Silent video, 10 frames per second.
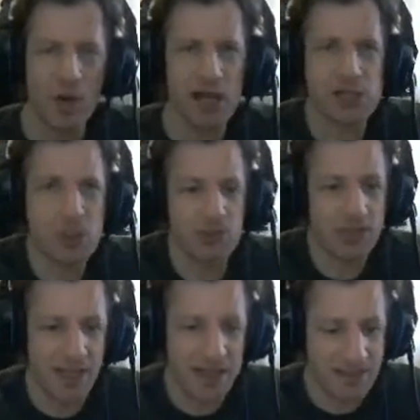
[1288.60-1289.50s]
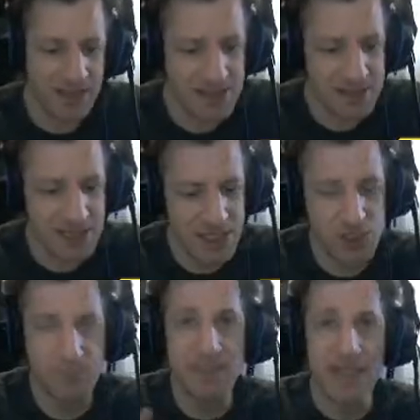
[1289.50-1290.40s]
Why should they? They
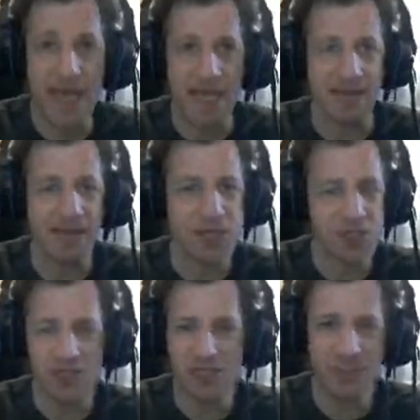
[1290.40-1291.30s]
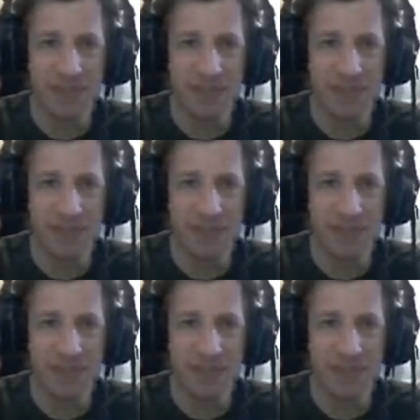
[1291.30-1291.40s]
should be dead. They should just be